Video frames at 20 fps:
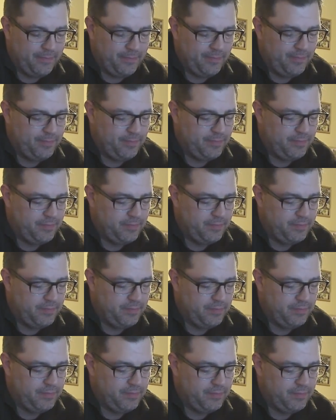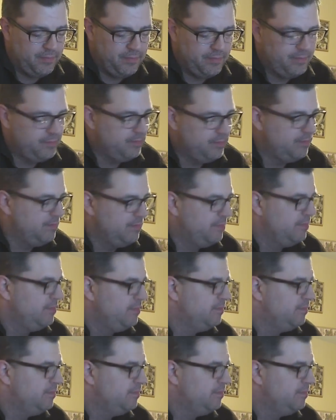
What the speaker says: Nobody speaks.